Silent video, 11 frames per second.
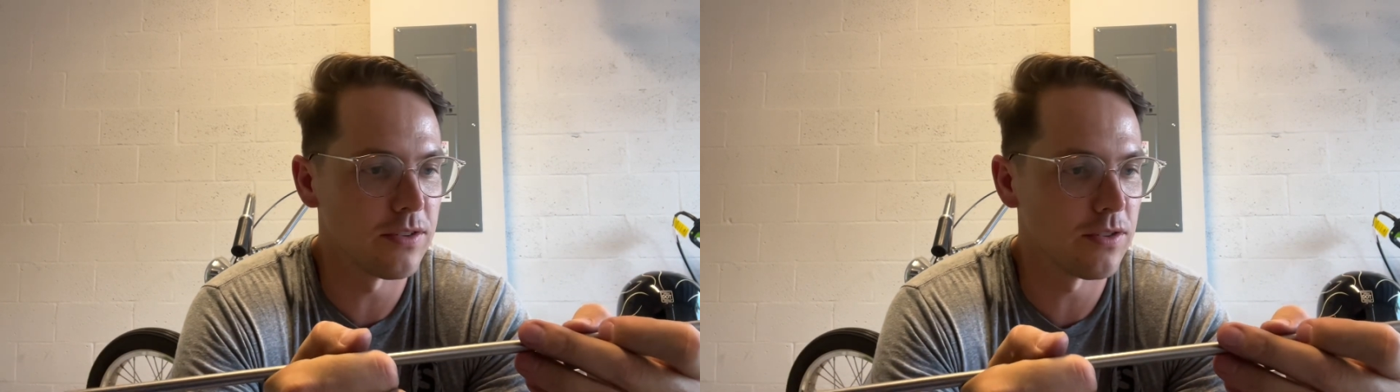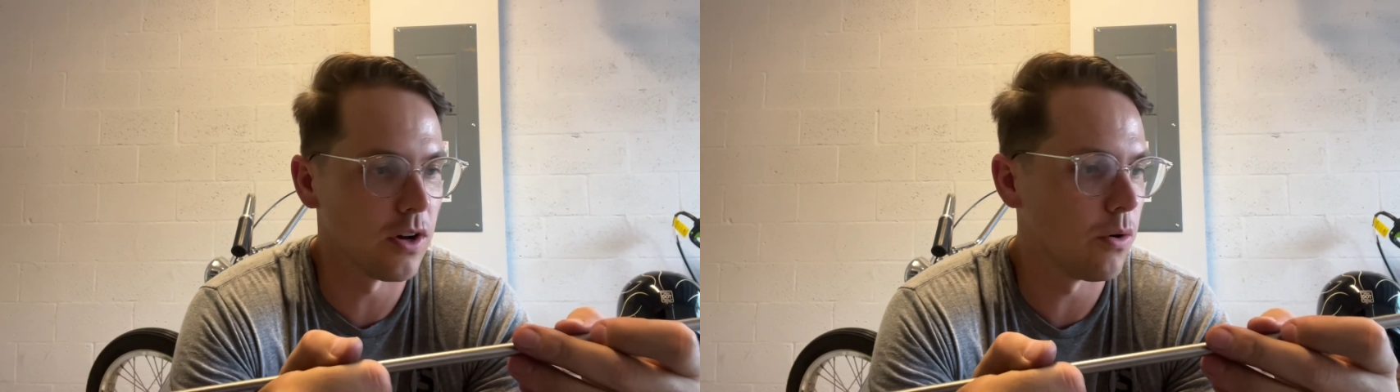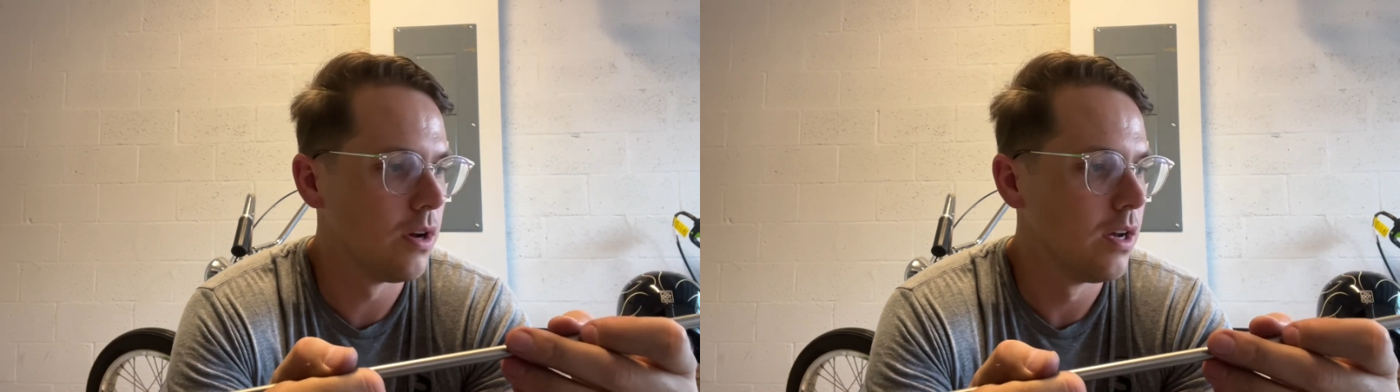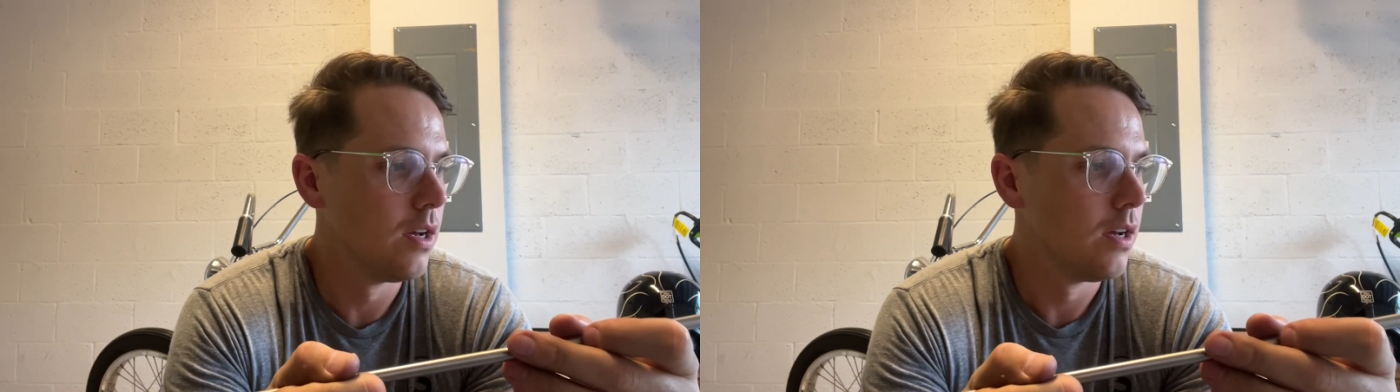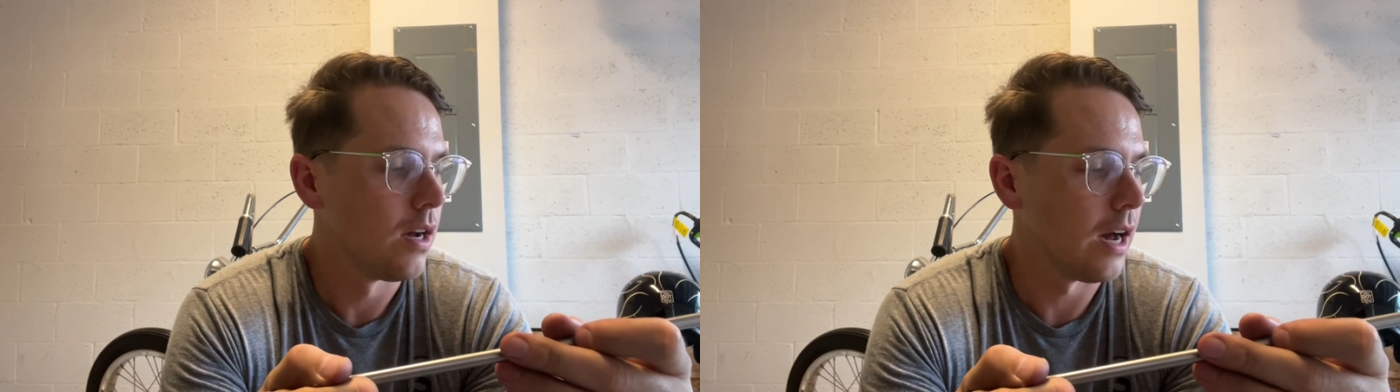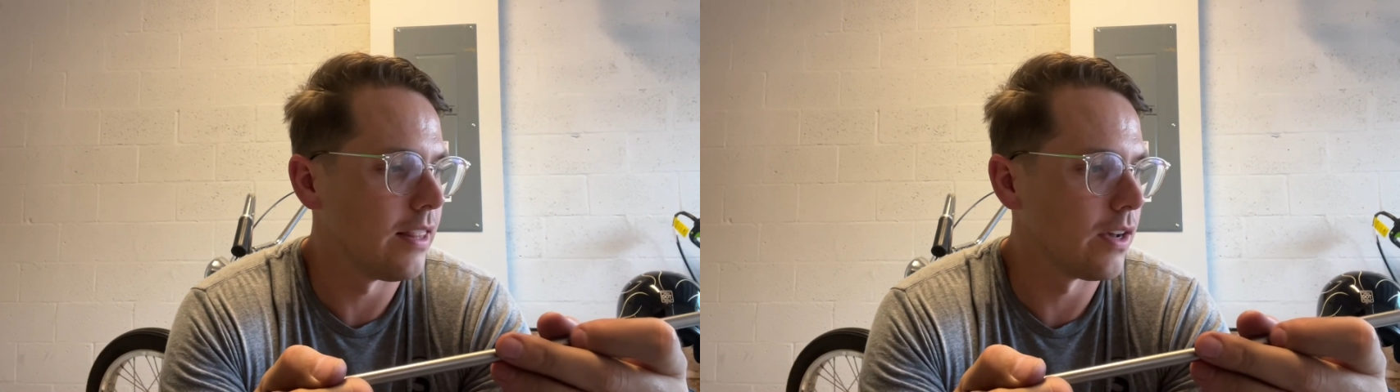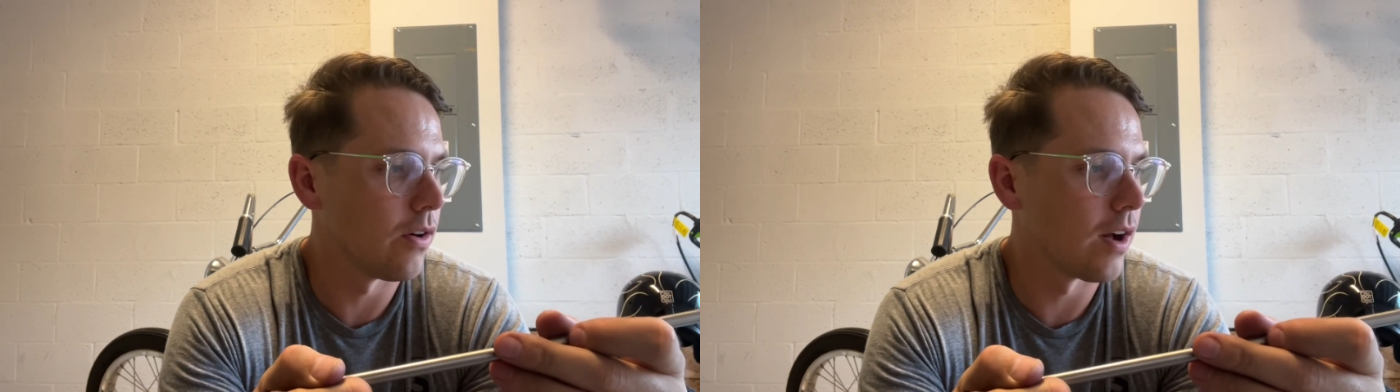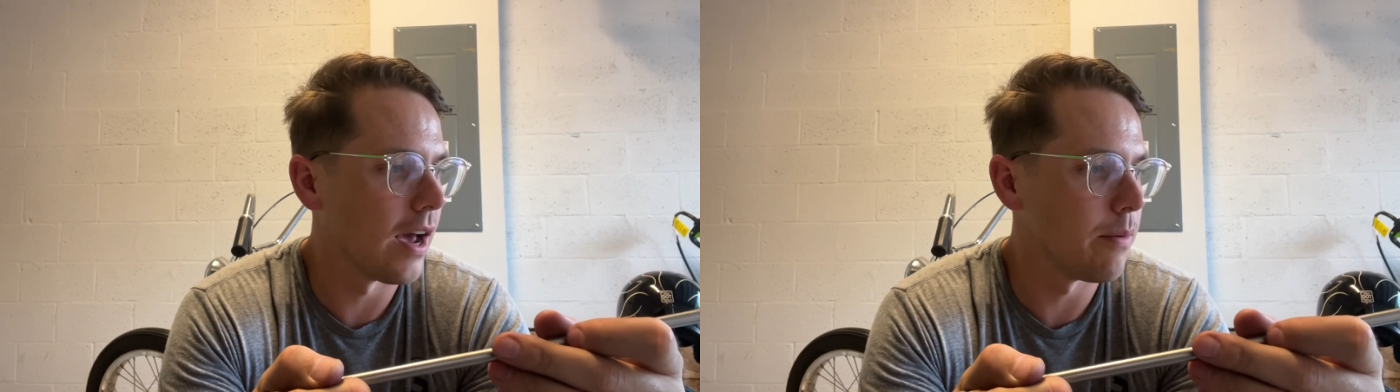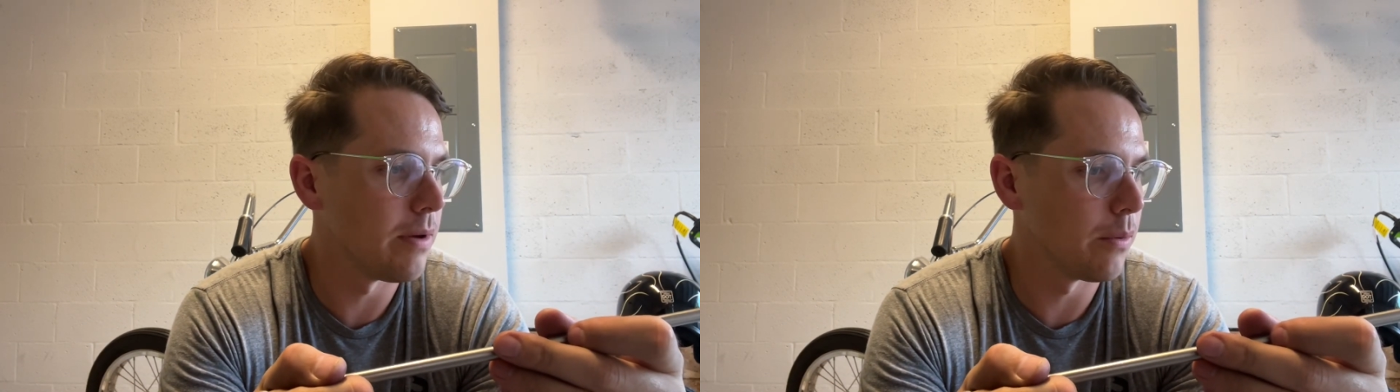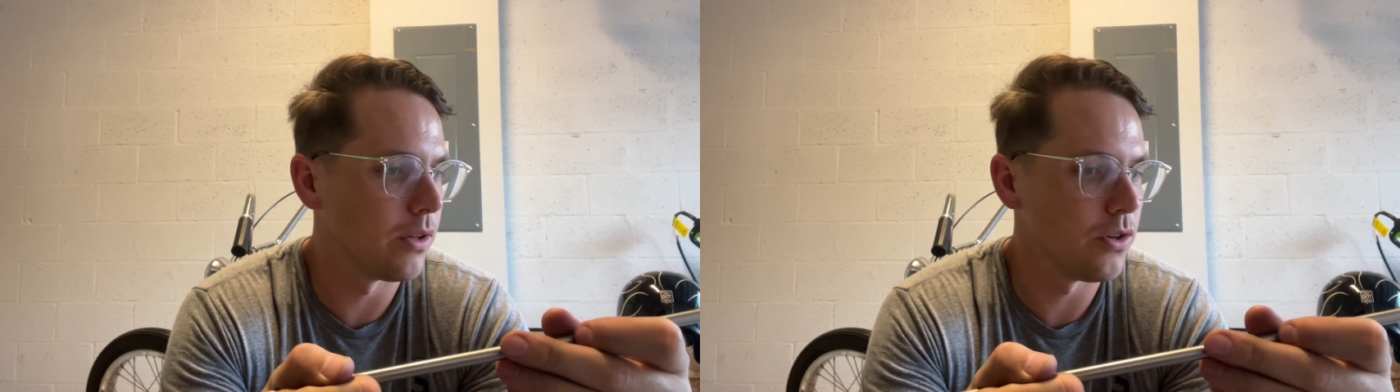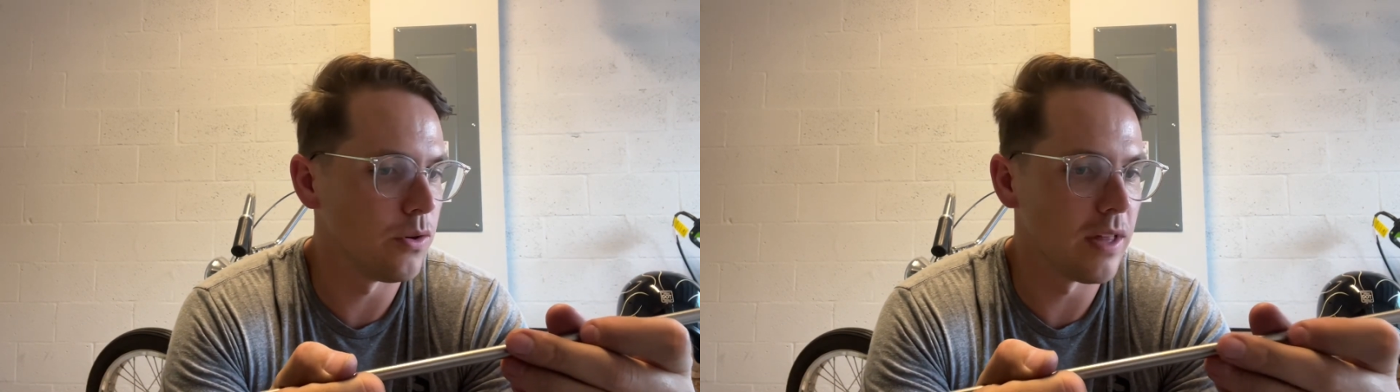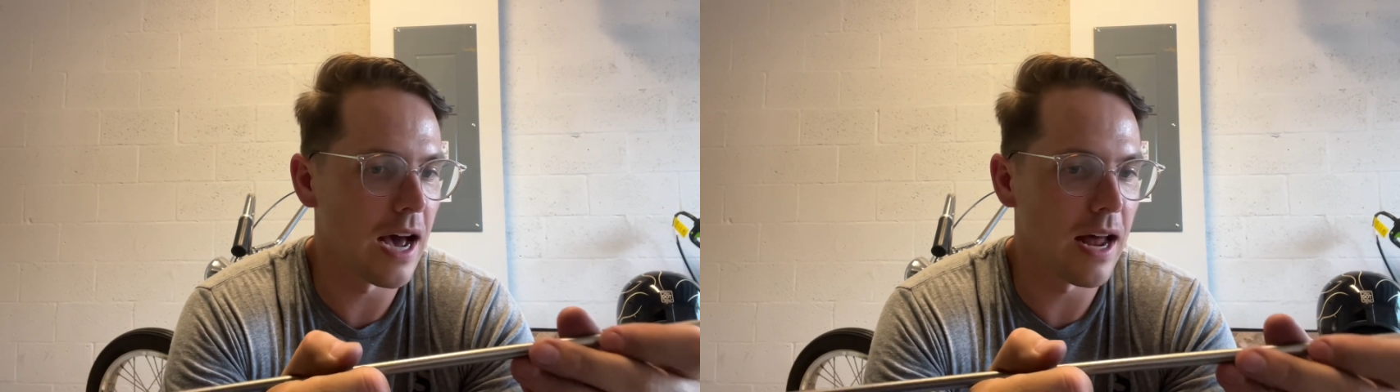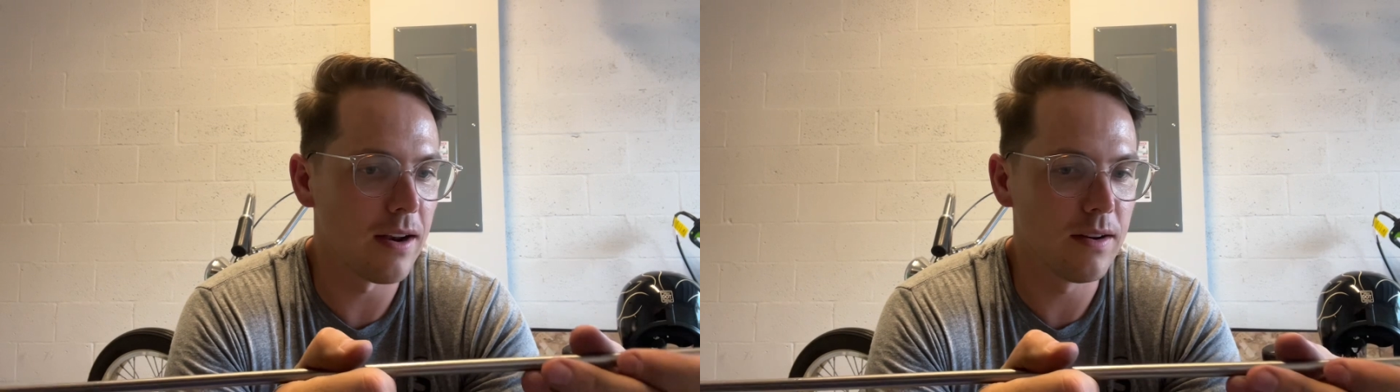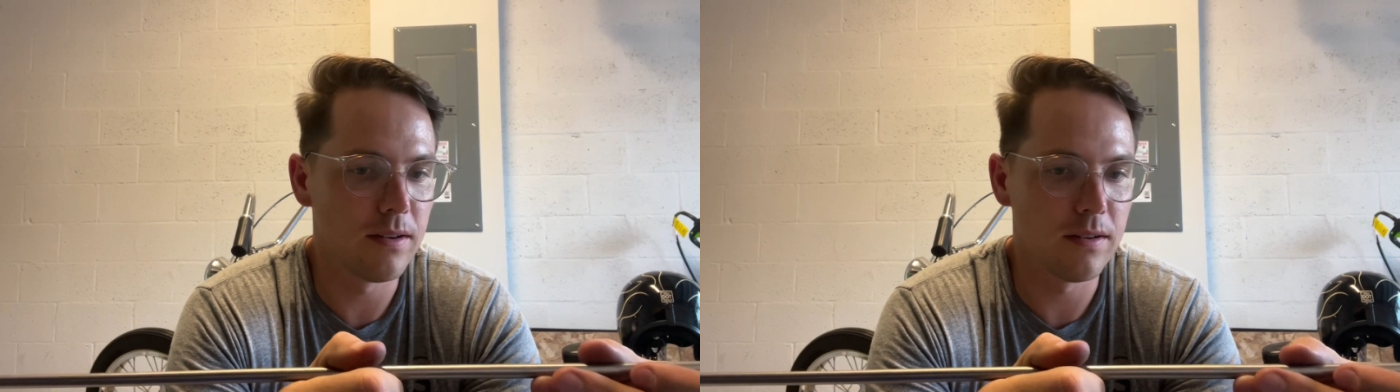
So I think I'll kind of be able to do that